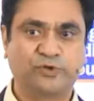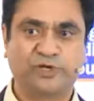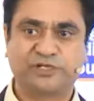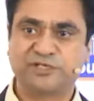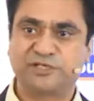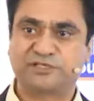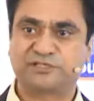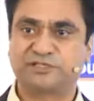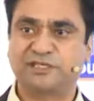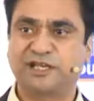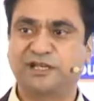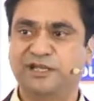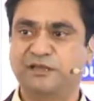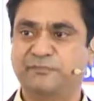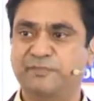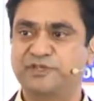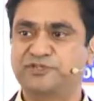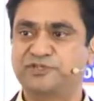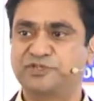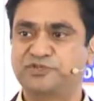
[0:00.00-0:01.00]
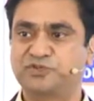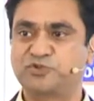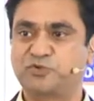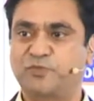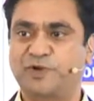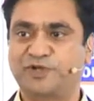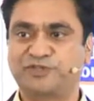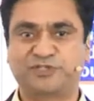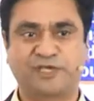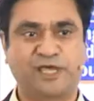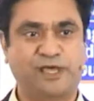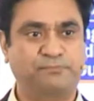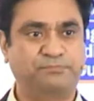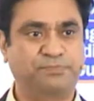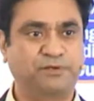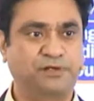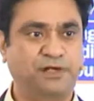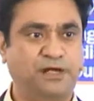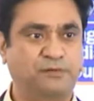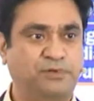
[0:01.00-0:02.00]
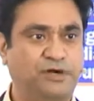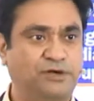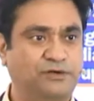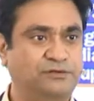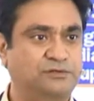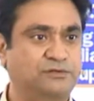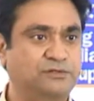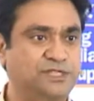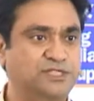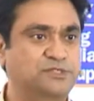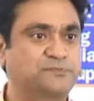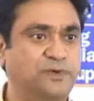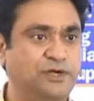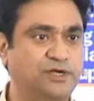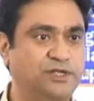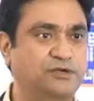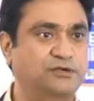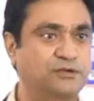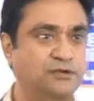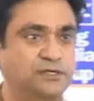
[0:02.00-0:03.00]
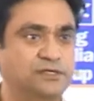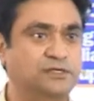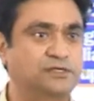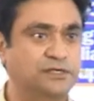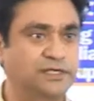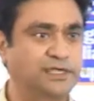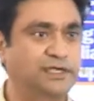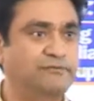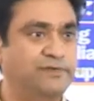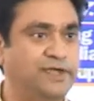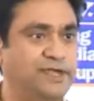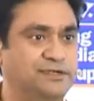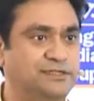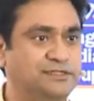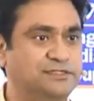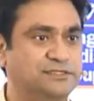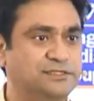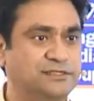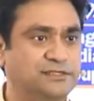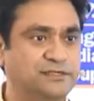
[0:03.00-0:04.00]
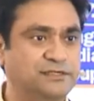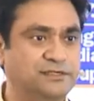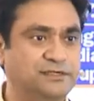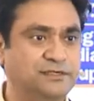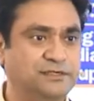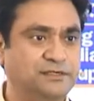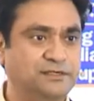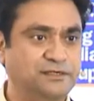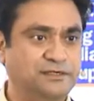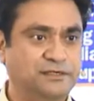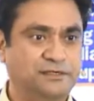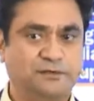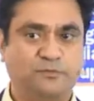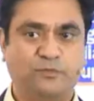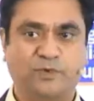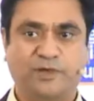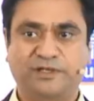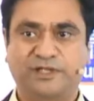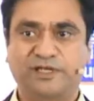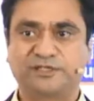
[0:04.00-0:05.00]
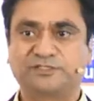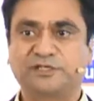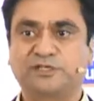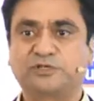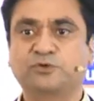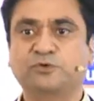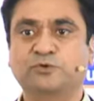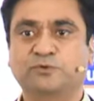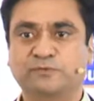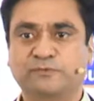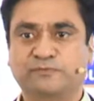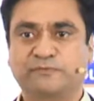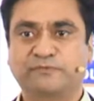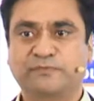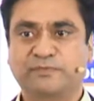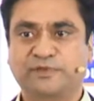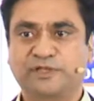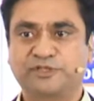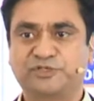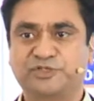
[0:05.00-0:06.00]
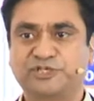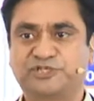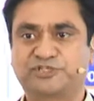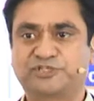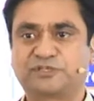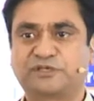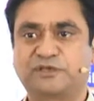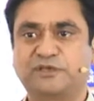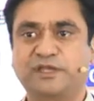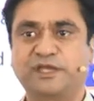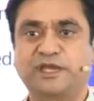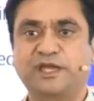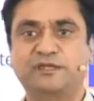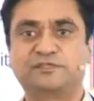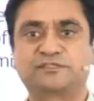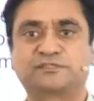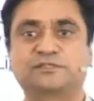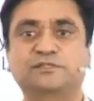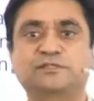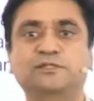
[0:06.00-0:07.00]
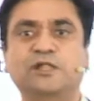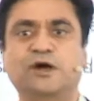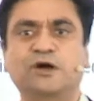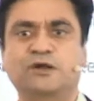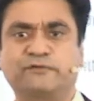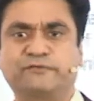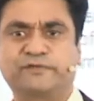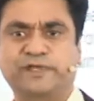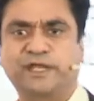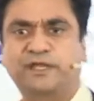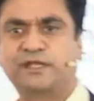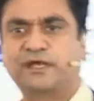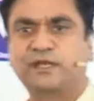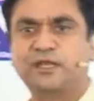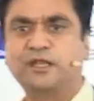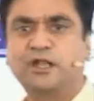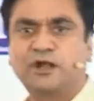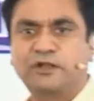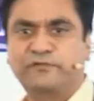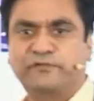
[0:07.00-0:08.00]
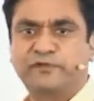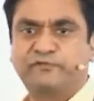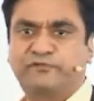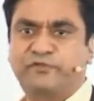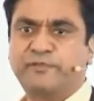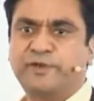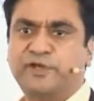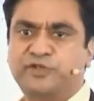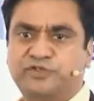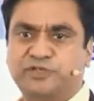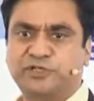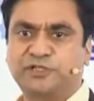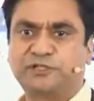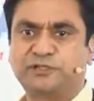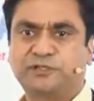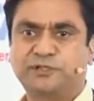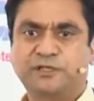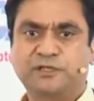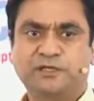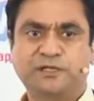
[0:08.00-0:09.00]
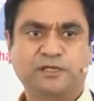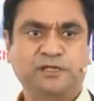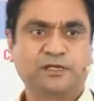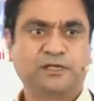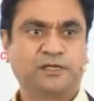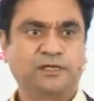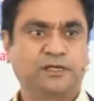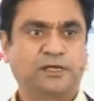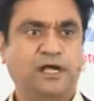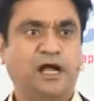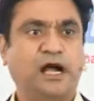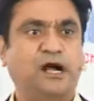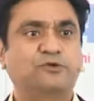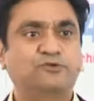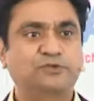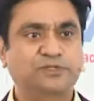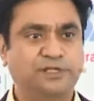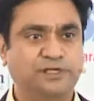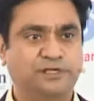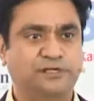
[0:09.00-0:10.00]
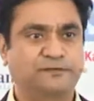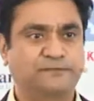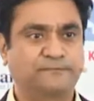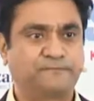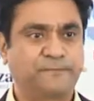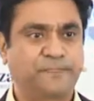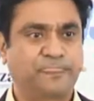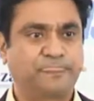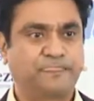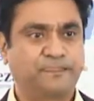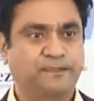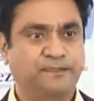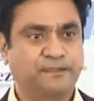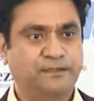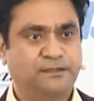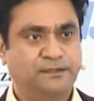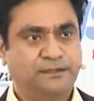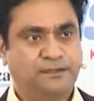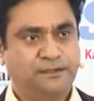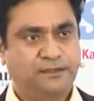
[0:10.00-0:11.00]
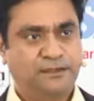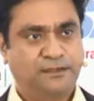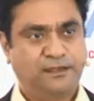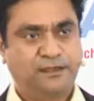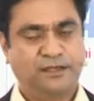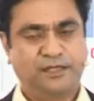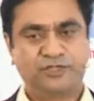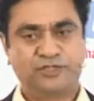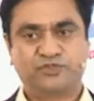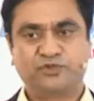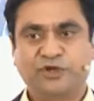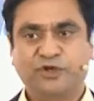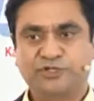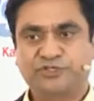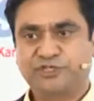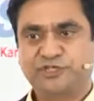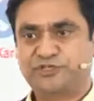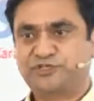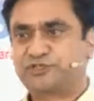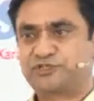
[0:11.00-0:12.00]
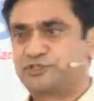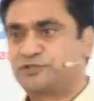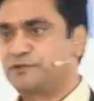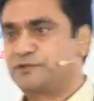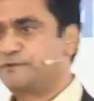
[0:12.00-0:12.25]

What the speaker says: are just sending messages on WhatsApp about this particular event. What does it do? It just creates a lot of data, a lot of information out there. And it's not just